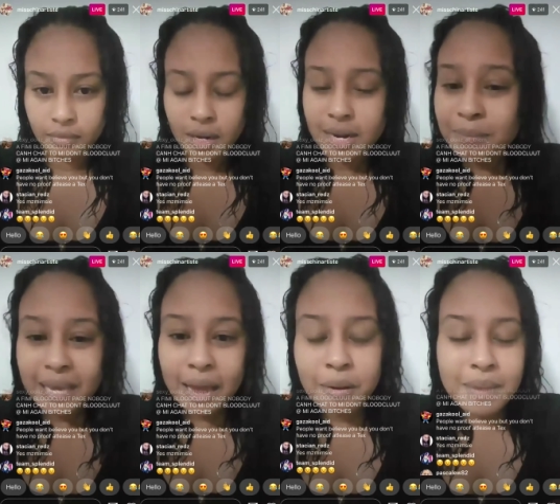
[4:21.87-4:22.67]
Them
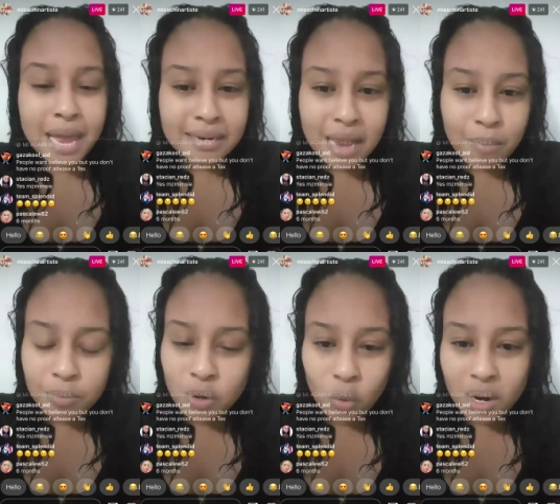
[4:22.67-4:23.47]
time they may name
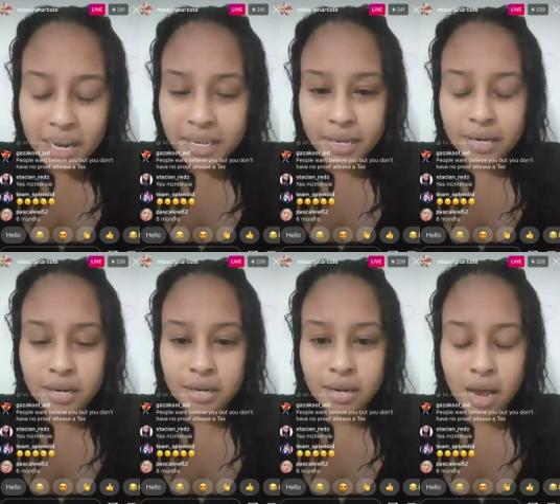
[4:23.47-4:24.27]
up the whole of the,
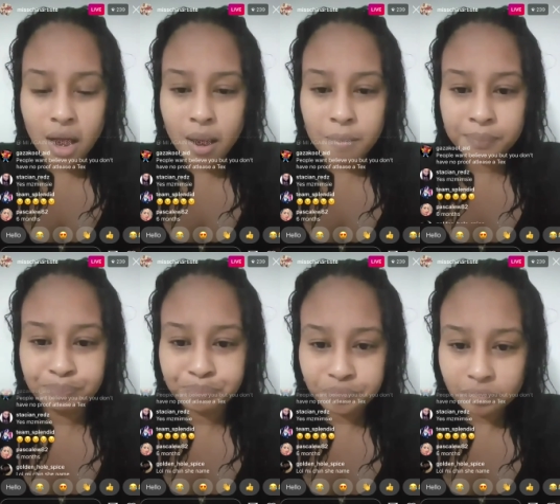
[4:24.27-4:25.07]
the, the
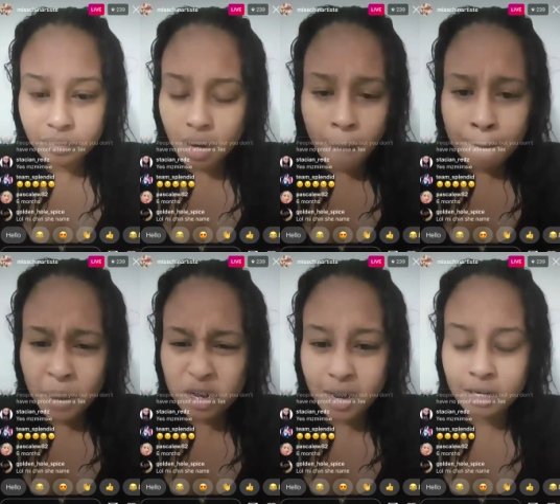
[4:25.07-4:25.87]
um
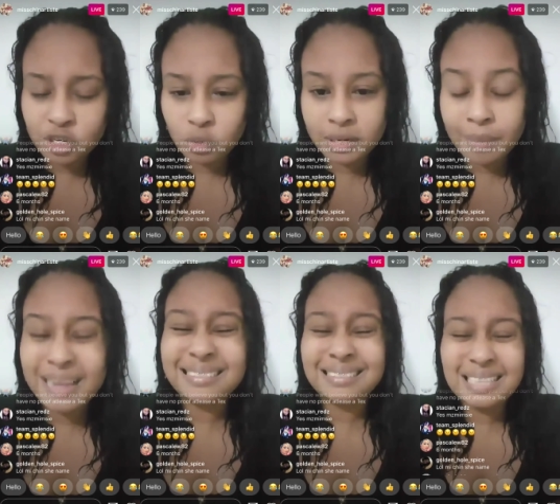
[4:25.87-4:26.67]
birth control them
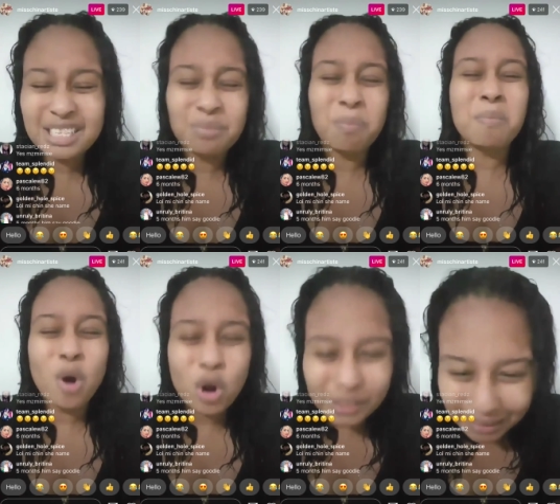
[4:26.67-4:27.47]
at six
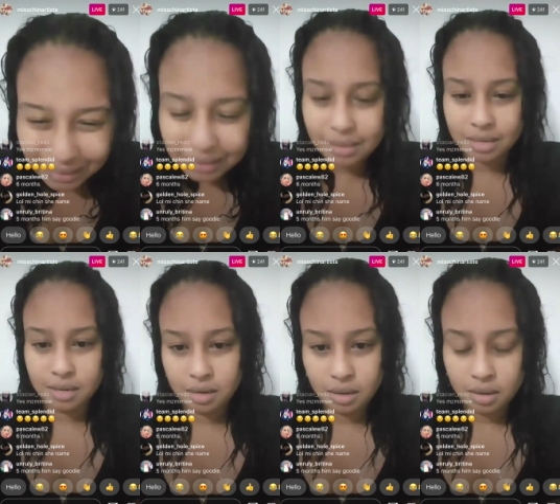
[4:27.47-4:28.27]
months.
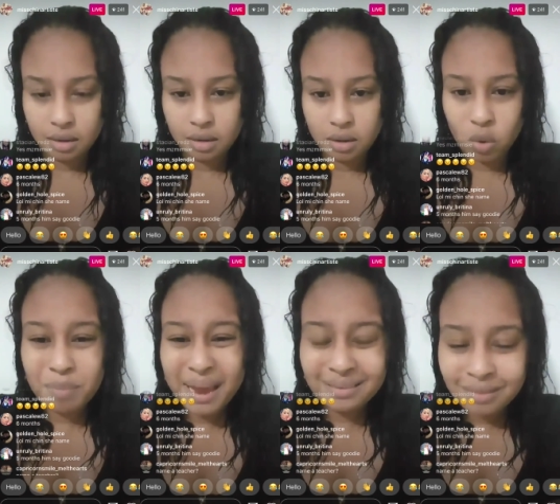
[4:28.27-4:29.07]
When
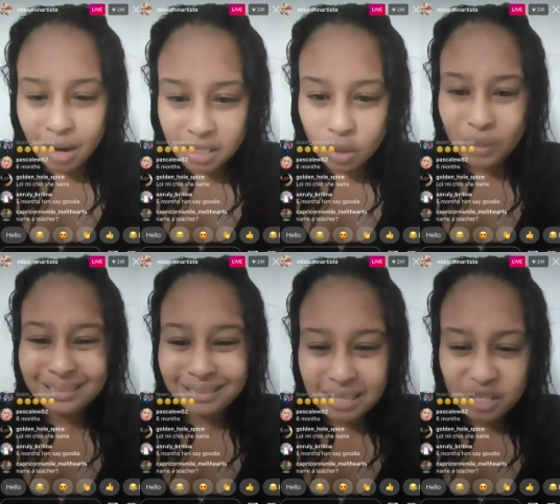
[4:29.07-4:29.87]
my daughter was
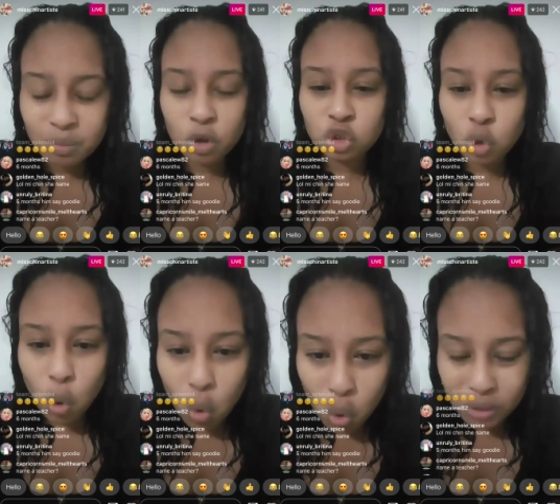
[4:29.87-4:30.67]
six months
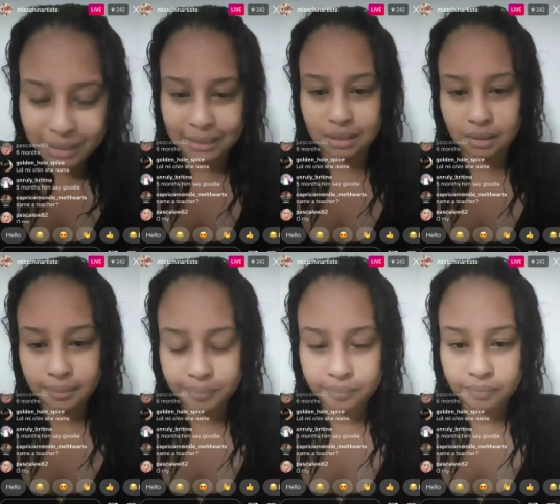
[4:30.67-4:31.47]
old
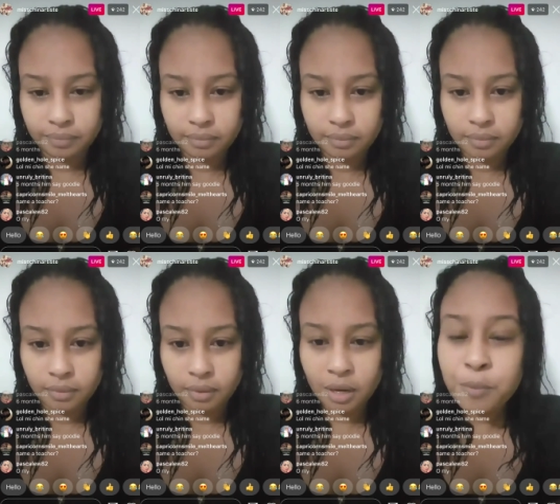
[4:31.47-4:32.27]

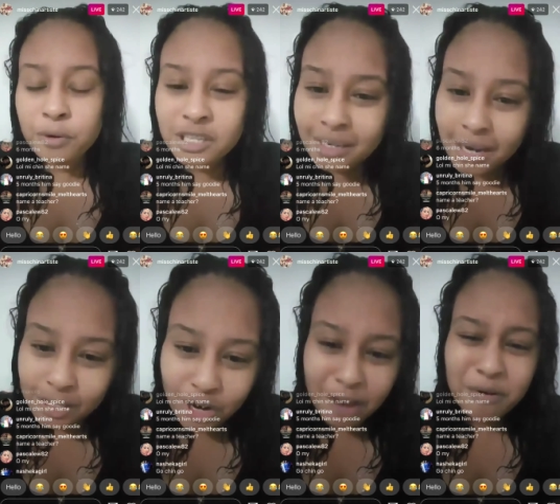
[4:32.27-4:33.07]
to preach to that
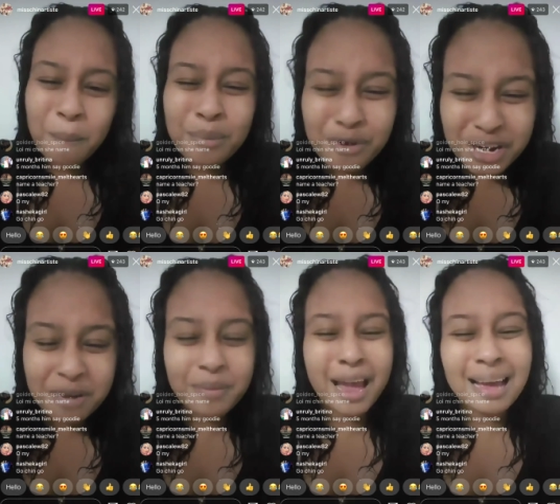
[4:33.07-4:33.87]
try to
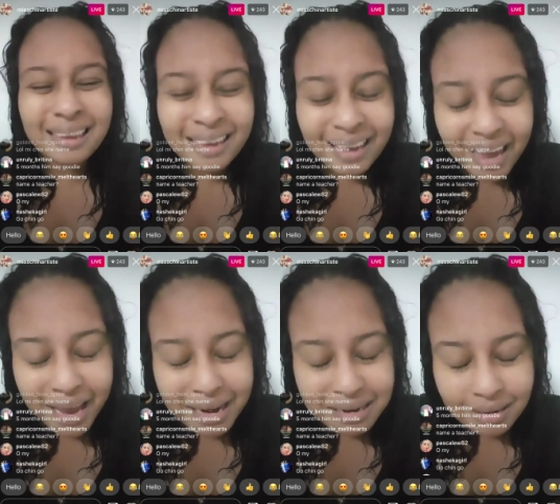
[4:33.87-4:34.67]
breed me
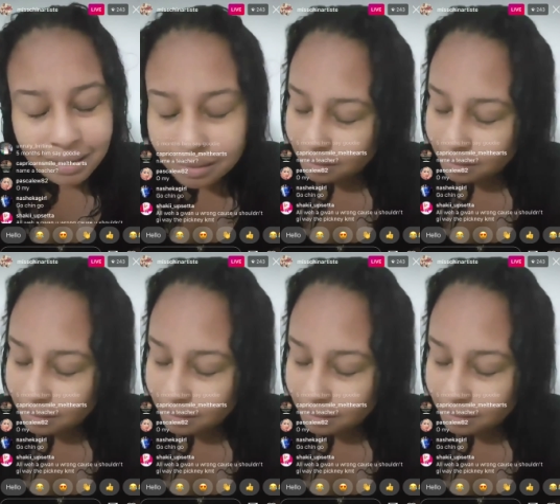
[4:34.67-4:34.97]
again.